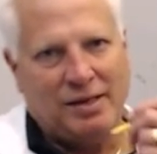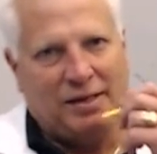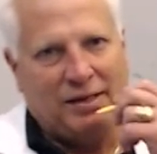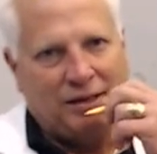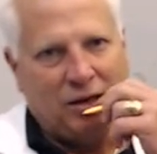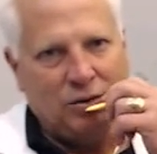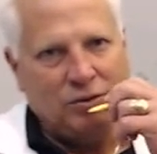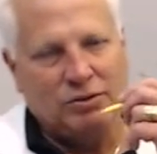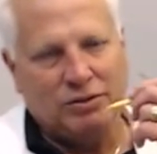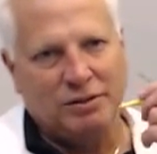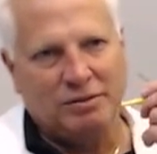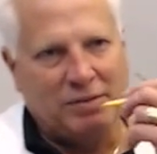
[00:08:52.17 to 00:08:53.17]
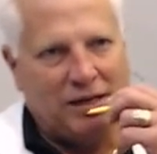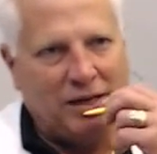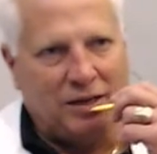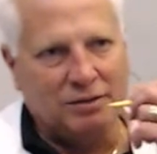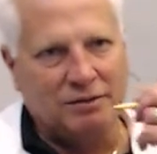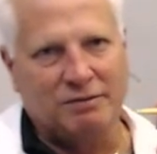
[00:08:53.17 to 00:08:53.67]
hose to your
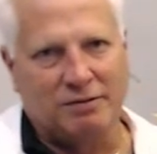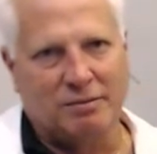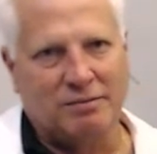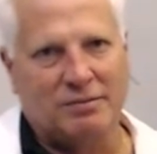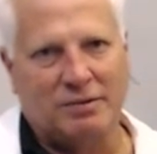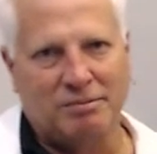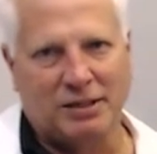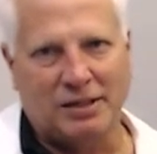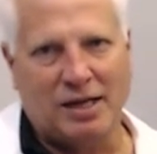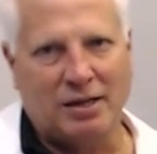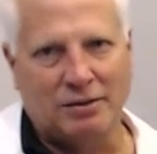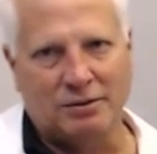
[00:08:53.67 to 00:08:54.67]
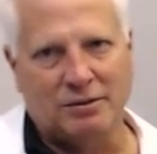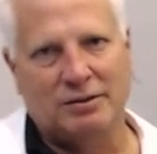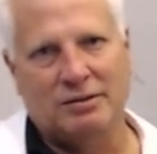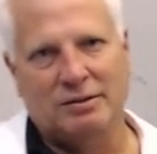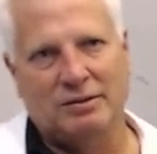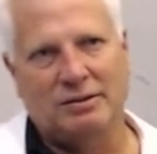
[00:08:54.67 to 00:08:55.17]
mouth from
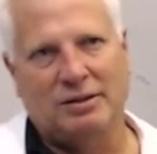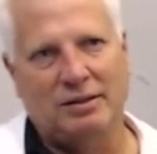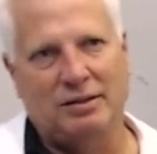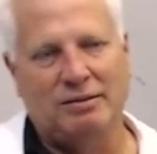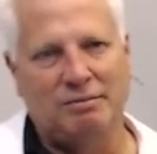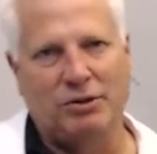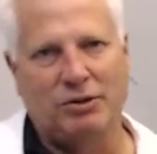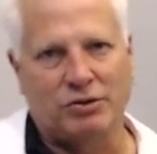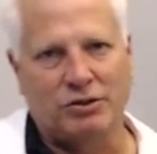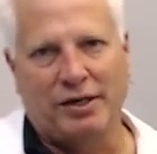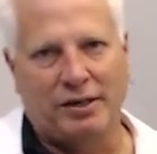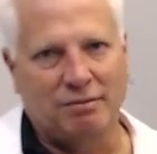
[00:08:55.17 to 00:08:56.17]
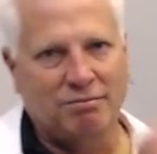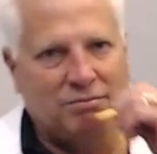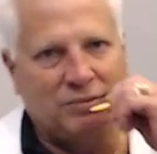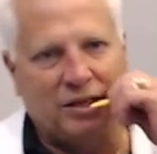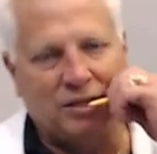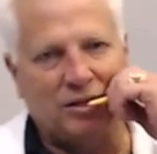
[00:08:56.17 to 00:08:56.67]
McDonald's milkshake,
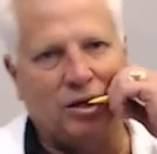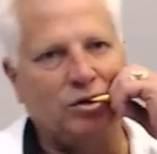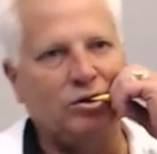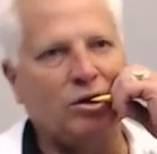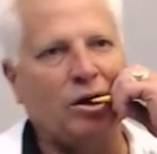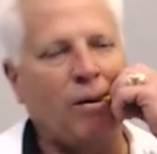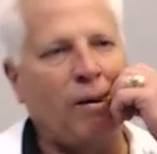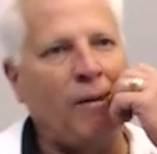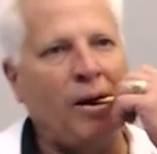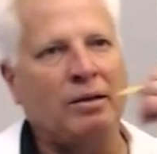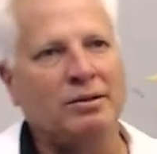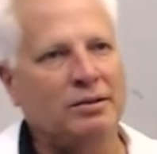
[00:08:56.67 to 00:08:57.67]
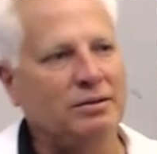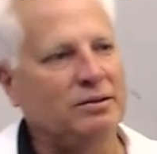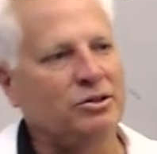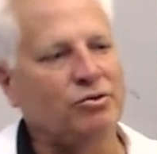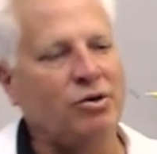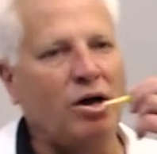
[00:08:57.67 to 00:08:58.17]
take the hose, the
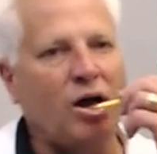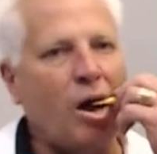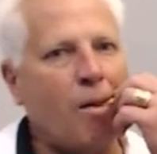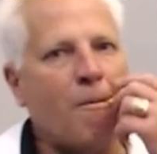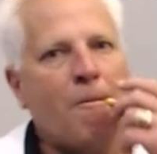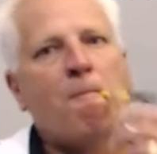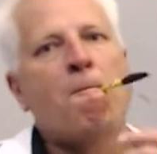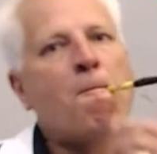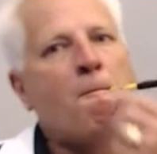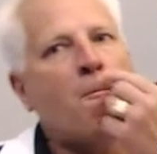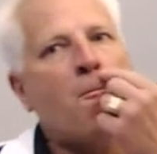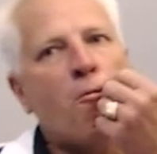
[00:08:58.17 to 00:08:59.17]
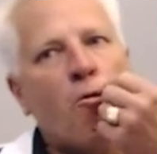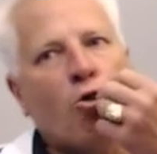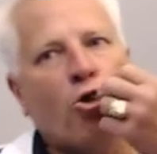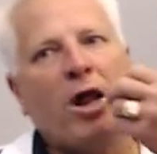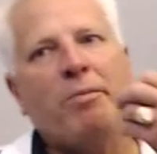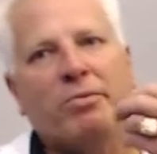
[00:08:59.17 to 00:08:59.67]
straw,
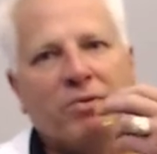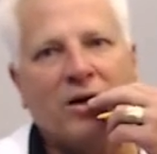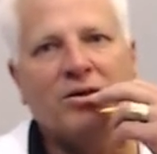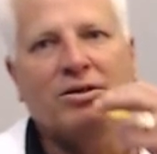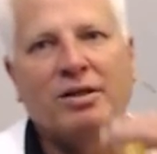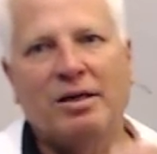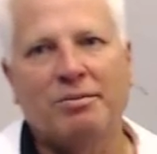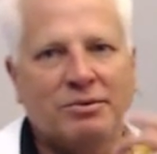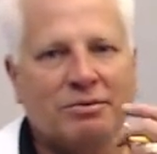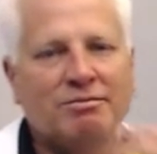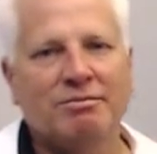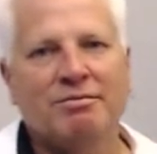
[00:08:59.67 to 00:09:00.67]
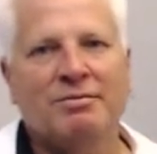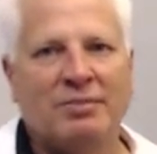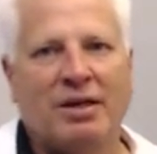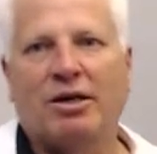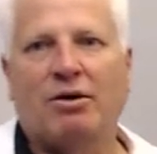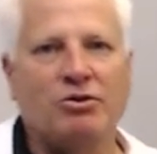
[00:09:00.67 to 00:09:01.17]
taped around your lips,
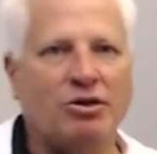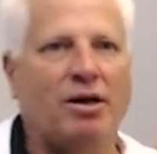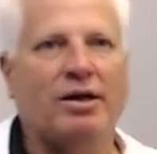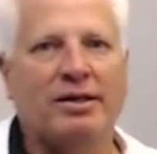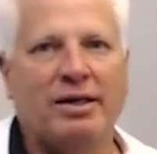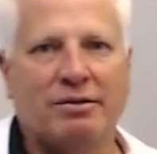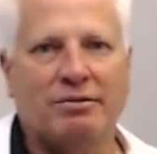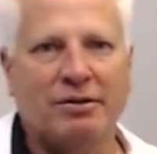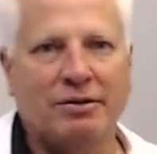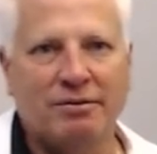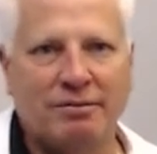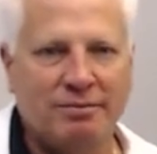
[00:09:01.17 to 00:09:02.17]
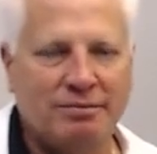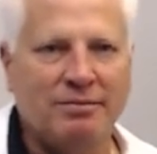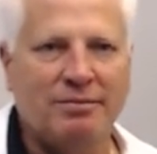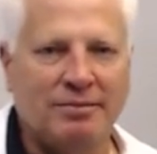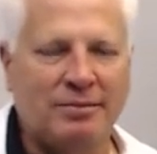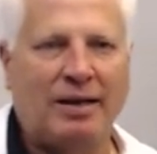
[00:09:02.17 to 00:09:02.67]
and go jogging down the road?
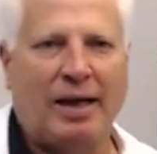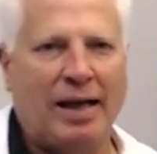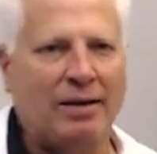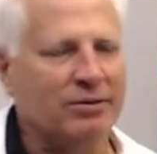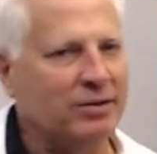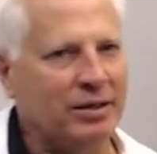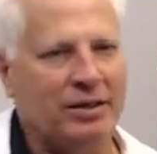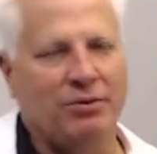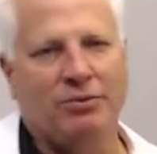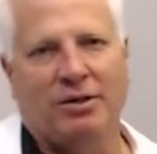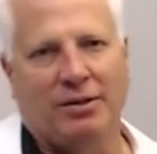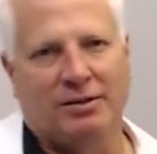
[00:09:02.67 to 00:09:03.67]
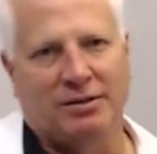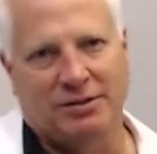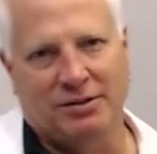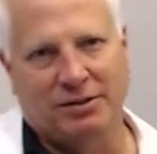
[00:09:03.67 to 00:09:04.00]
I don't think you would, because you're going